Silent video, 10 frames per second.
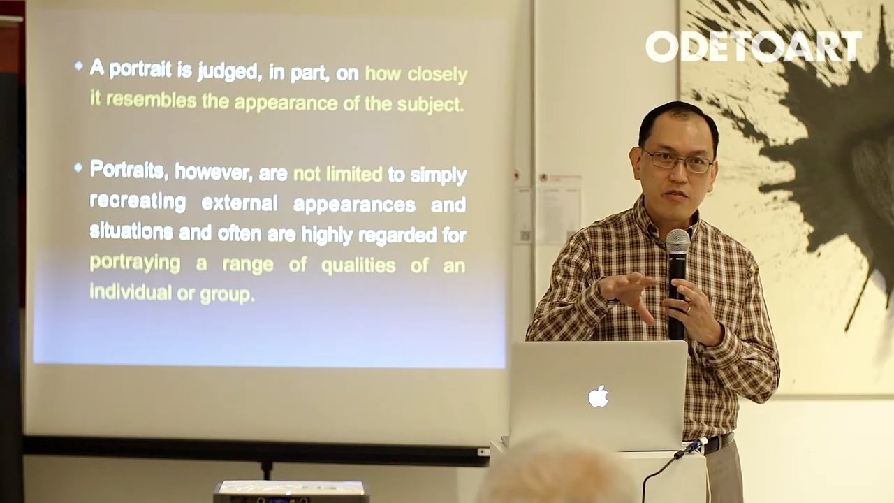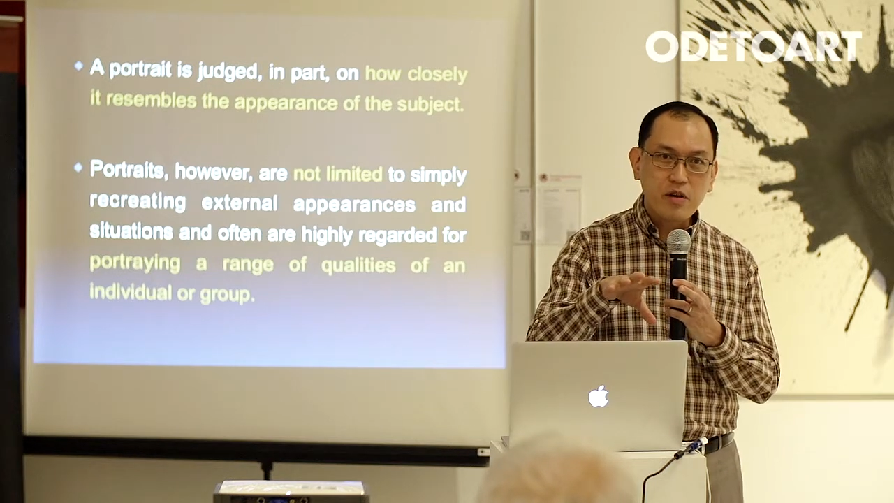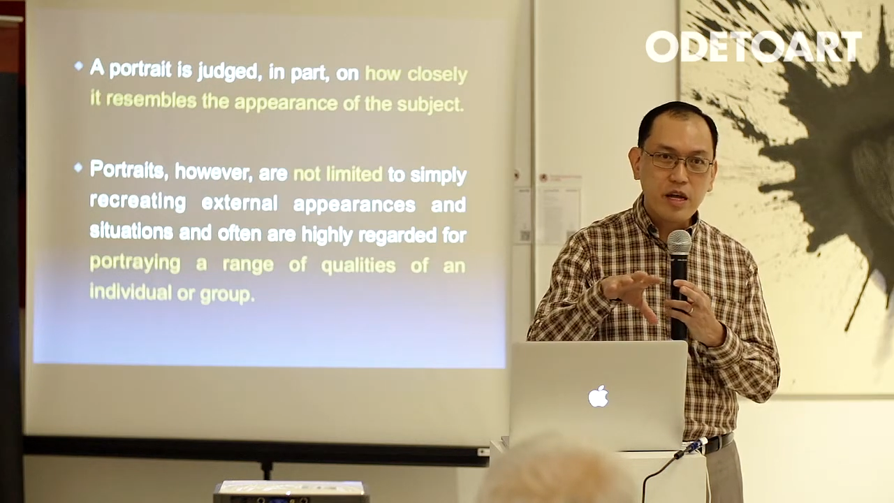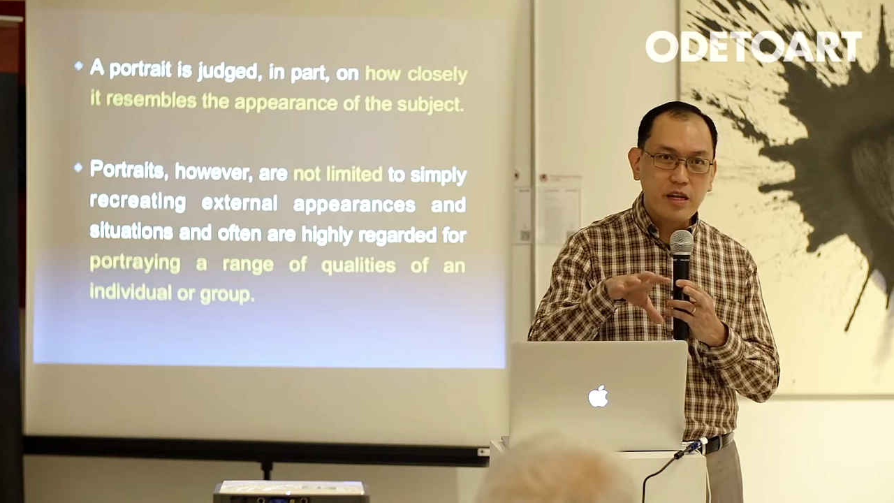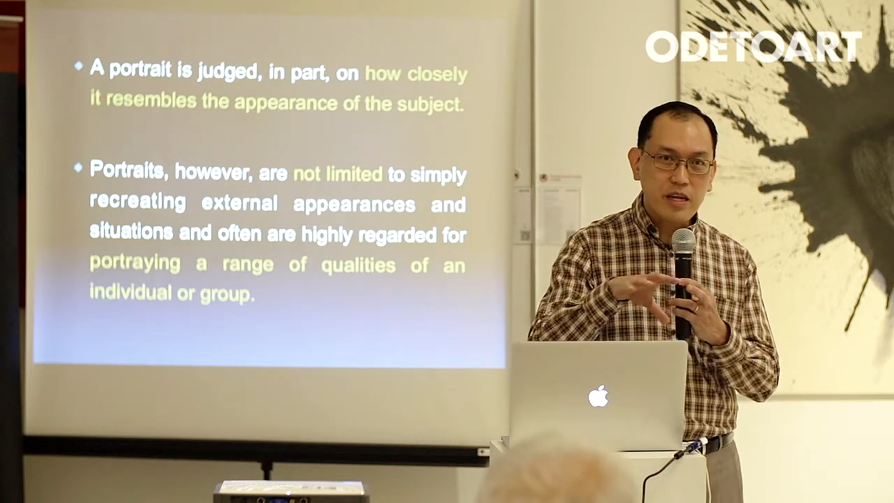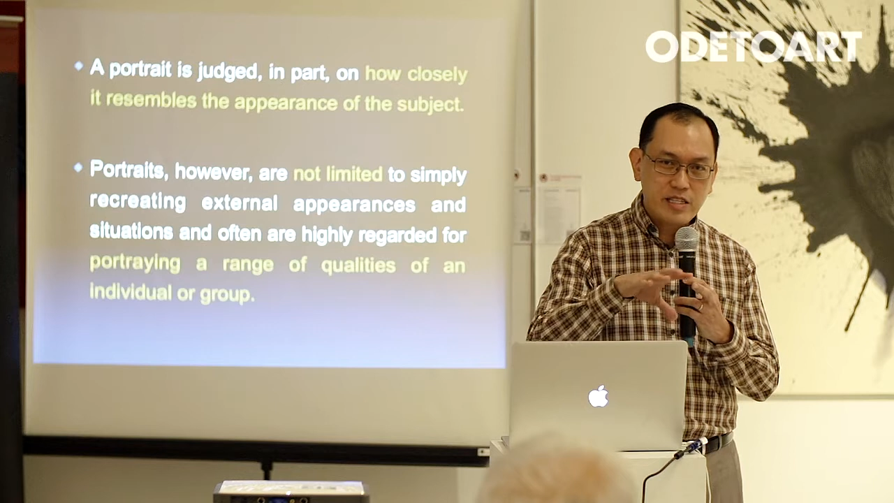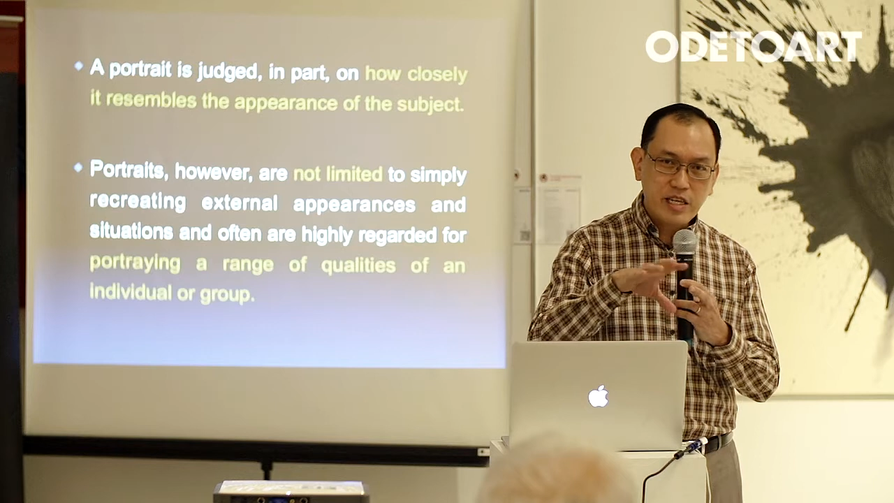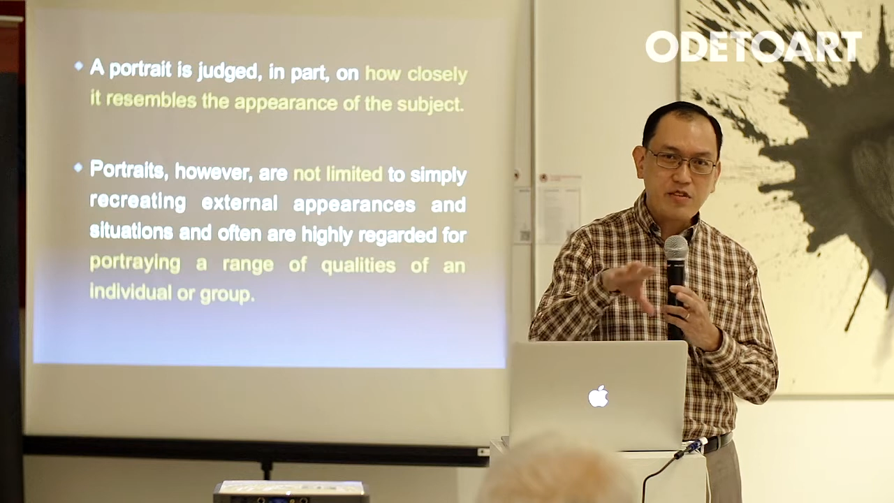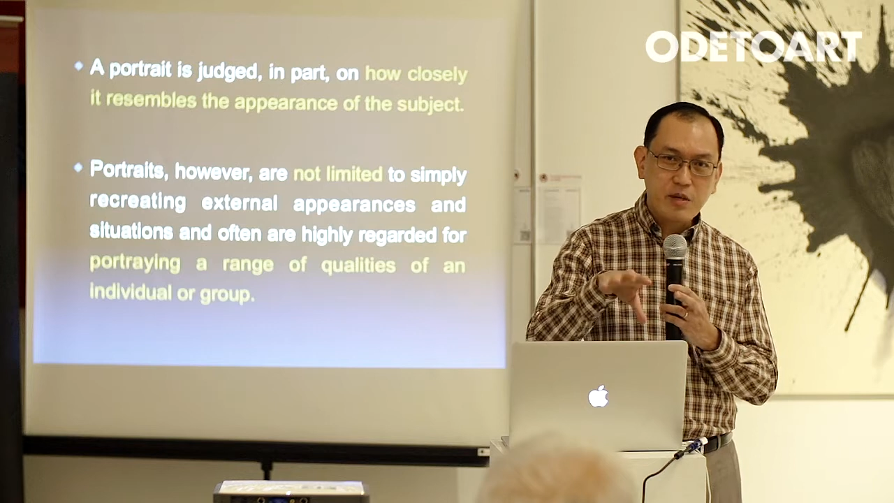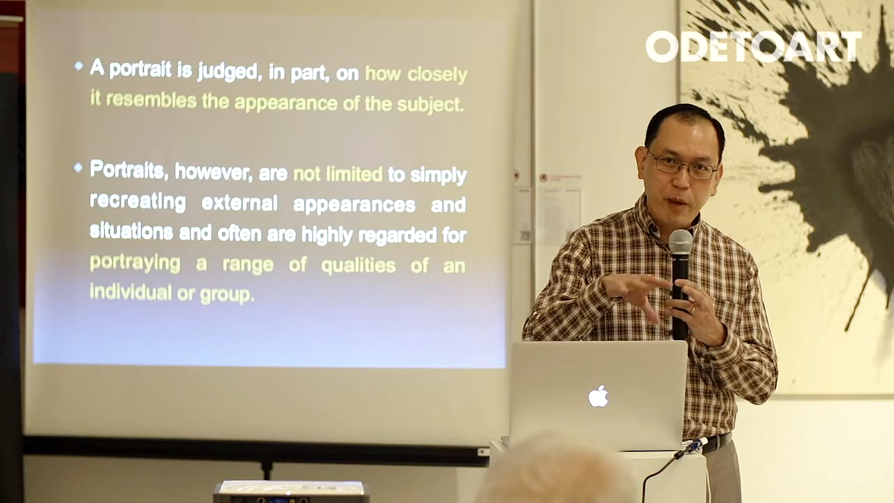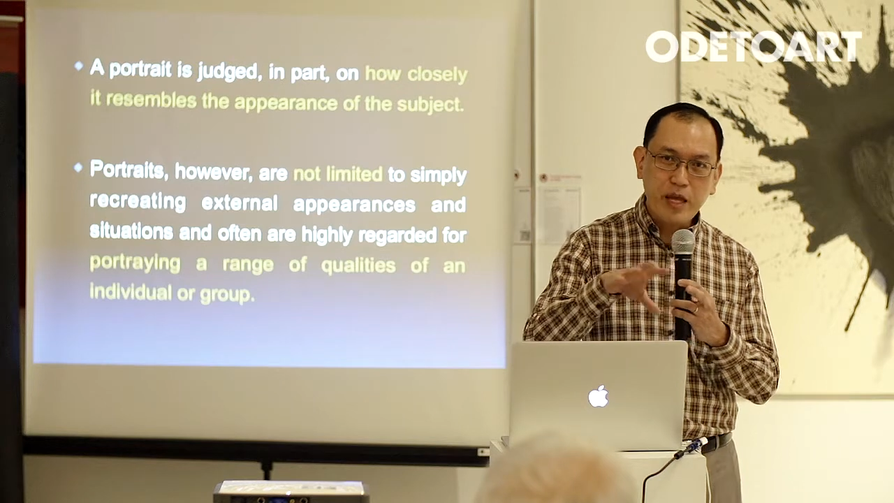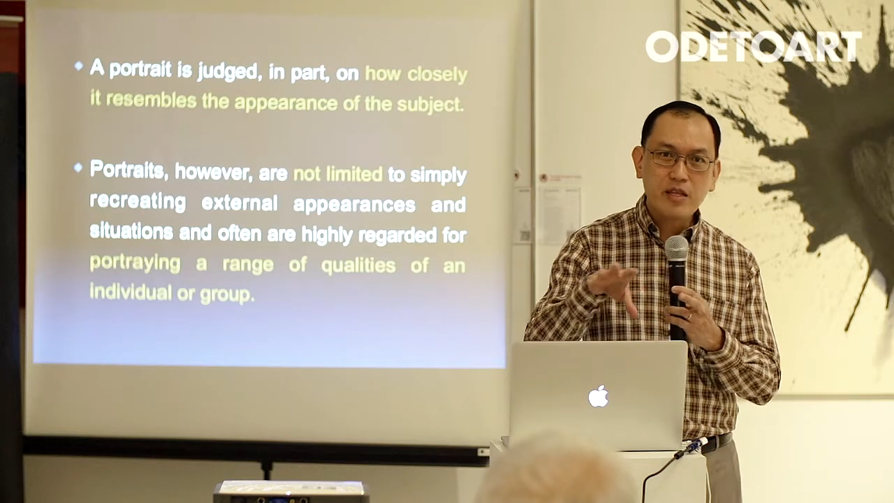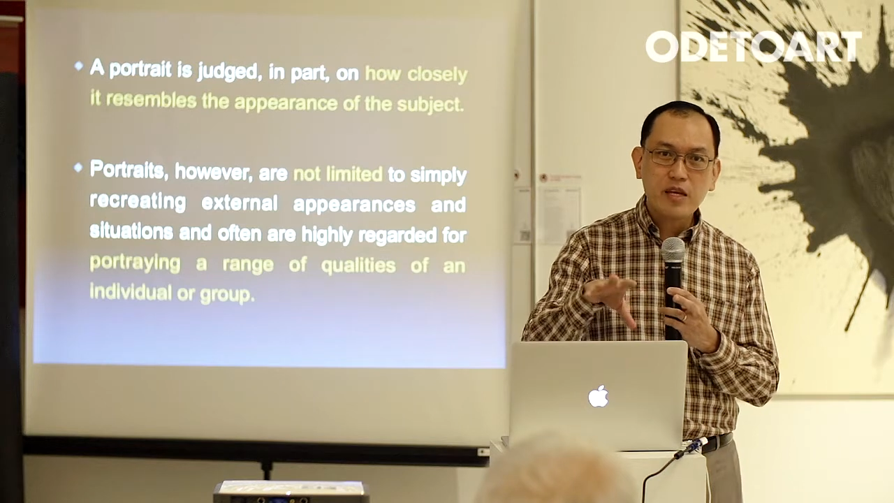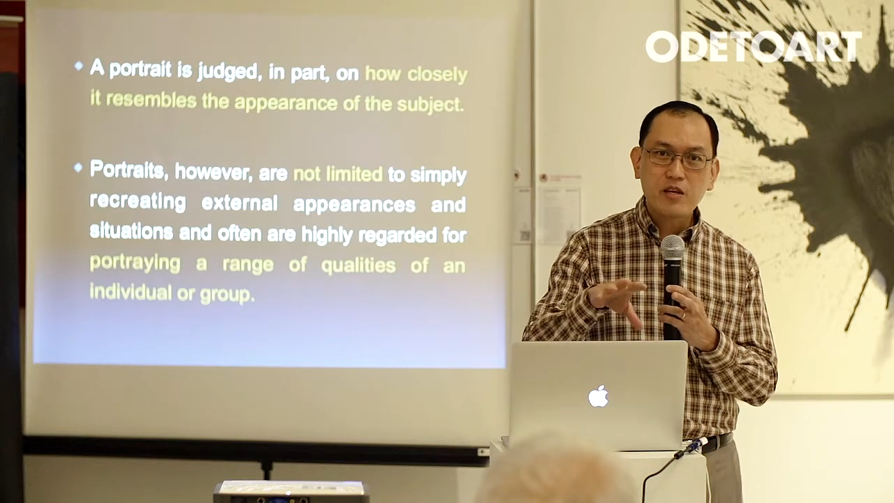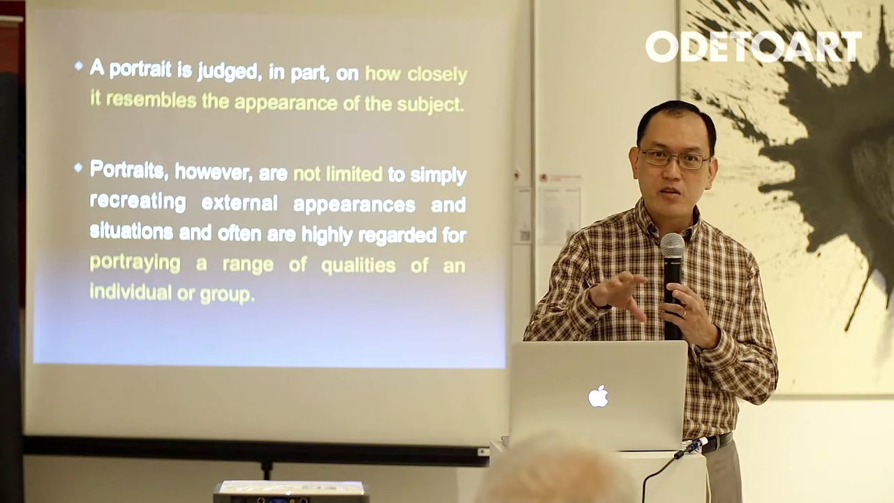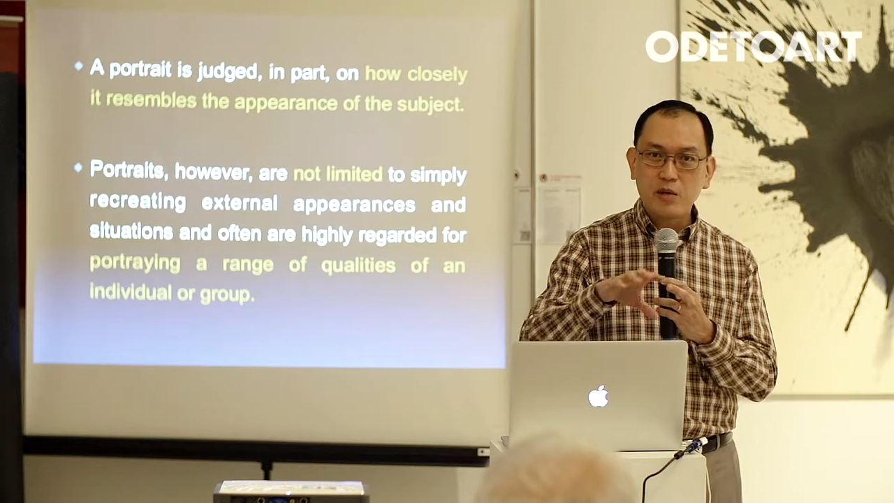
Like, let's say it's a painting,